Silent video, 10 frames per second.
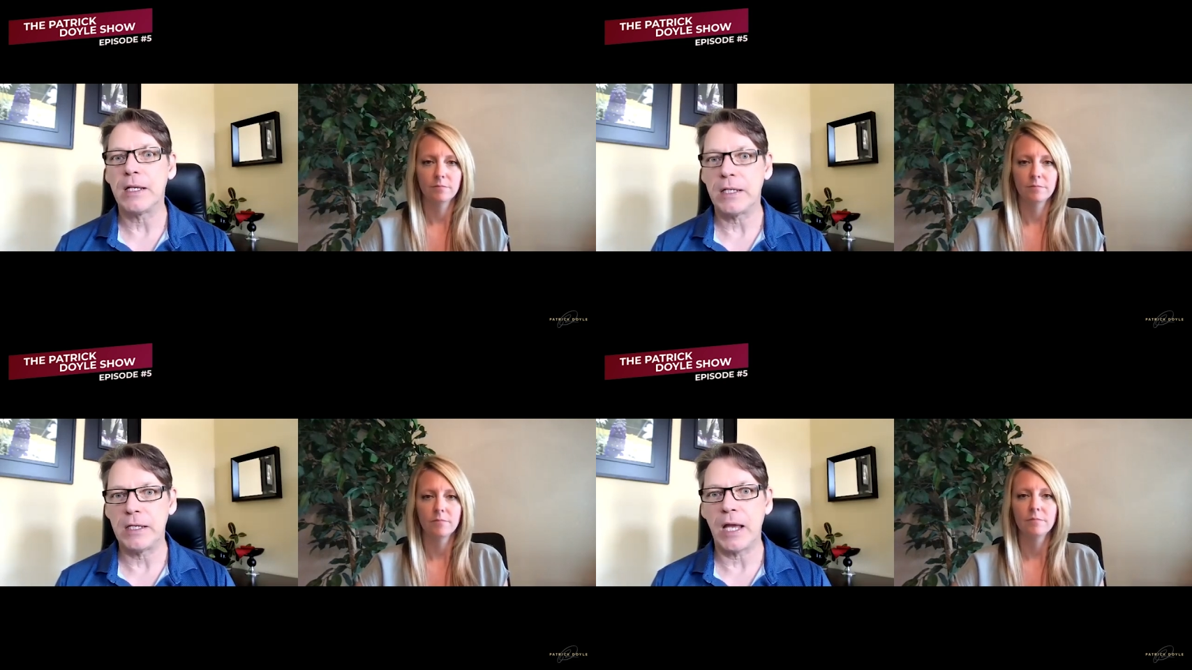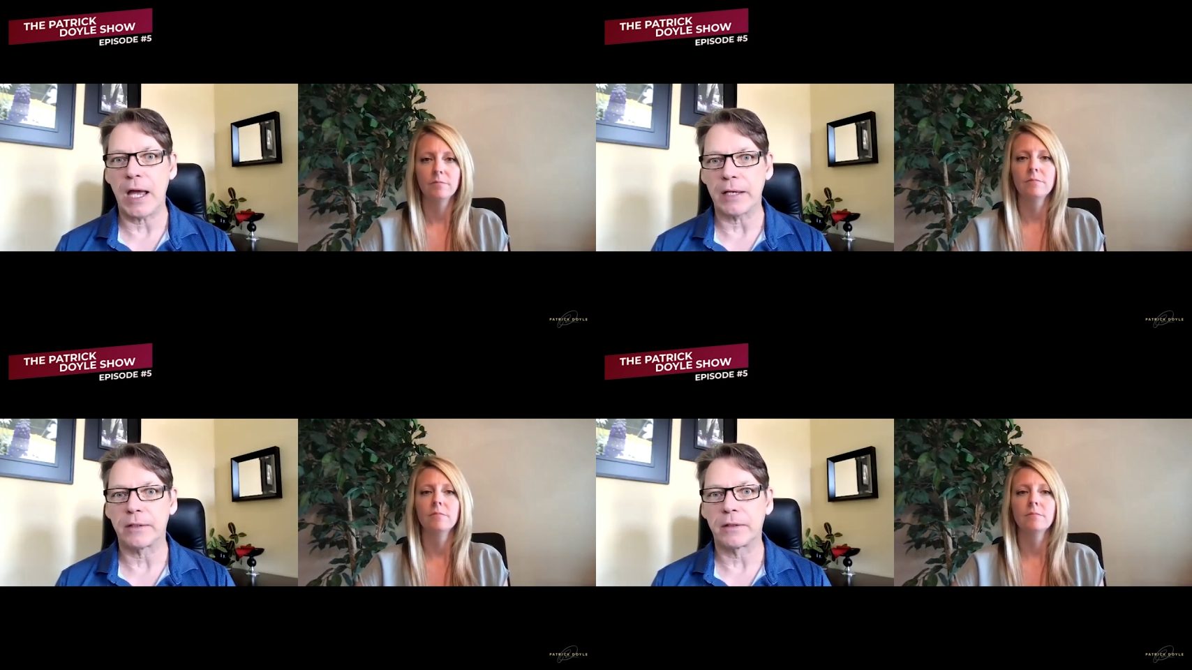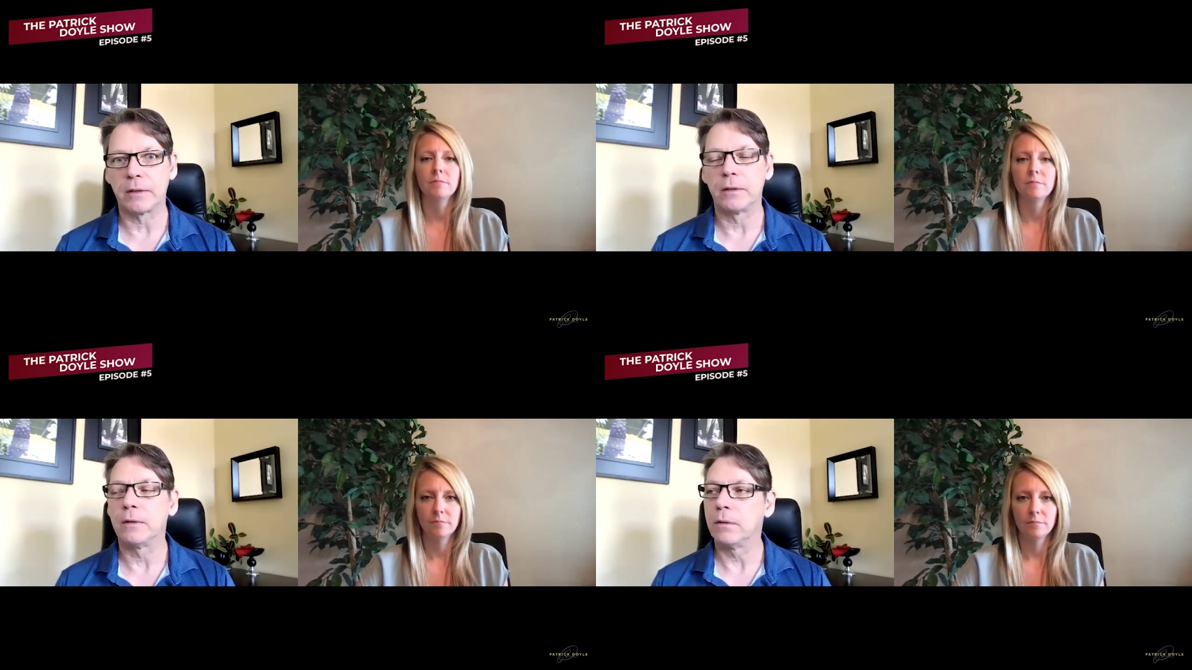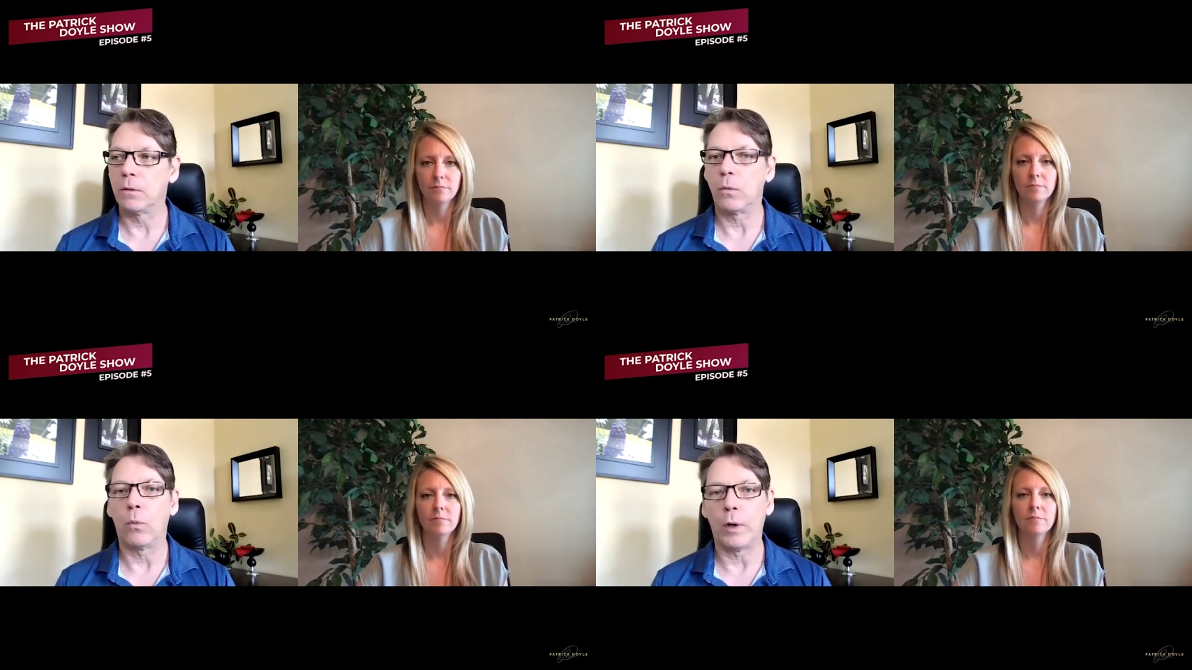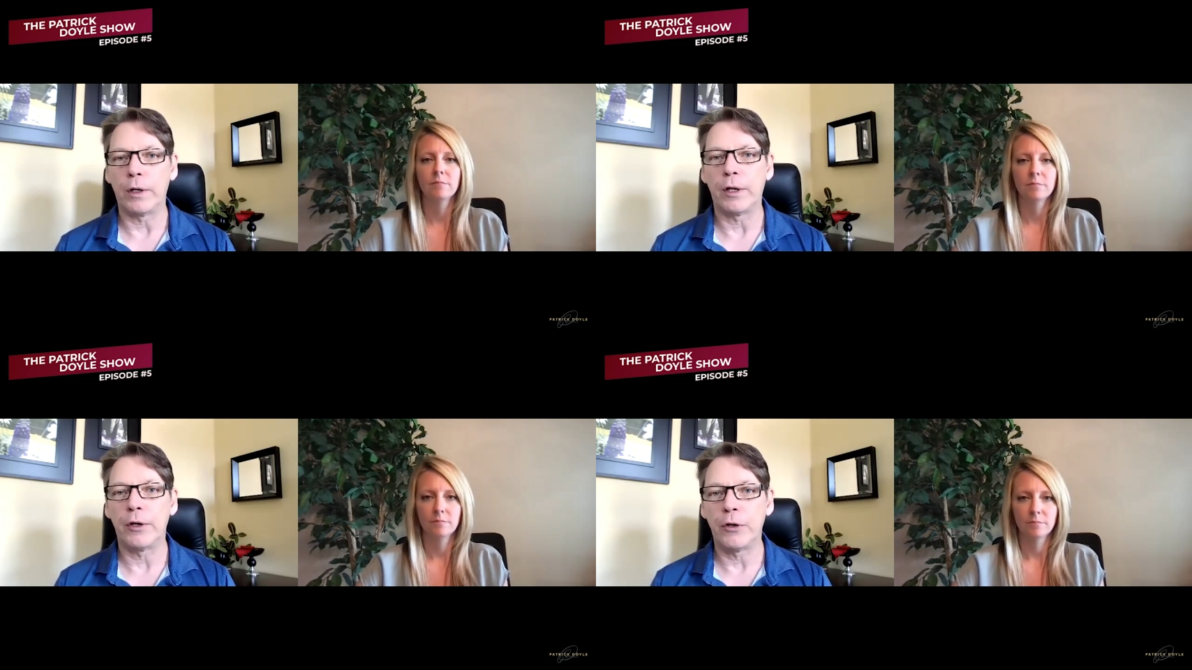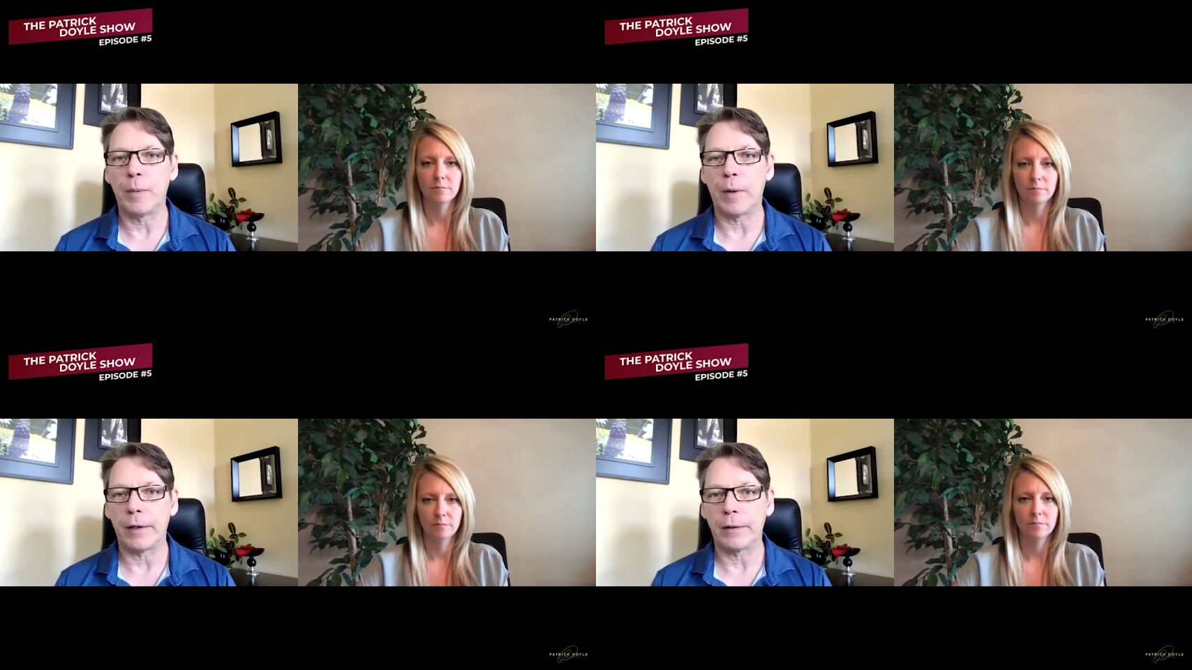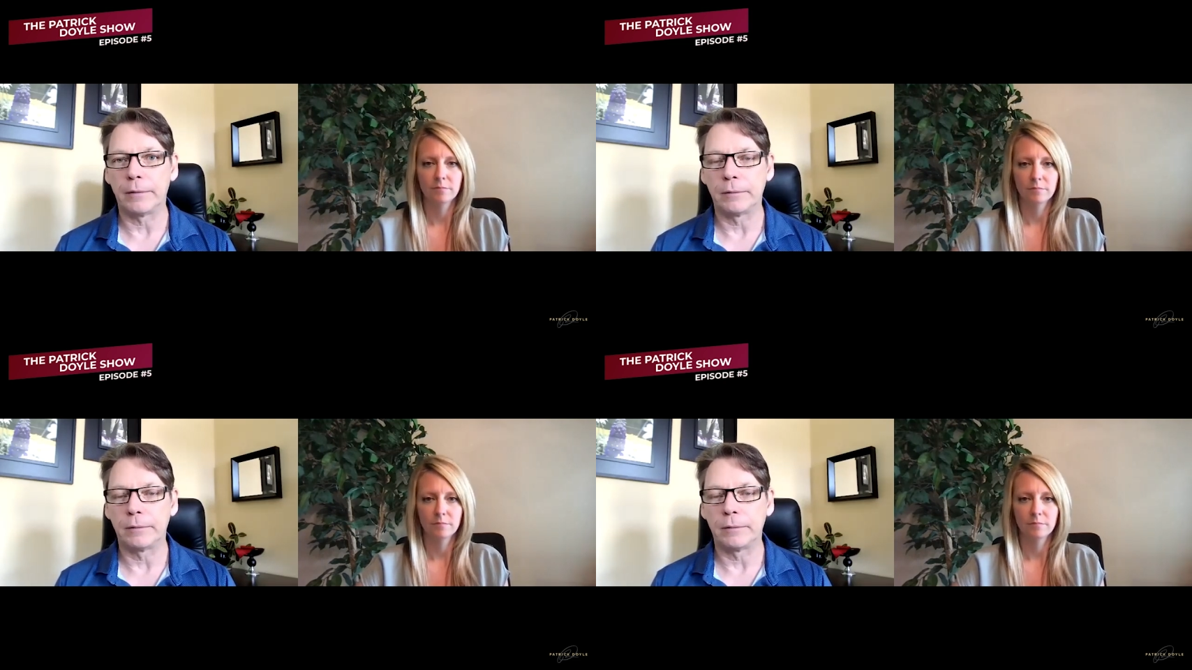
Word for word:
Speaker 1: Yes. What are you going to do about it?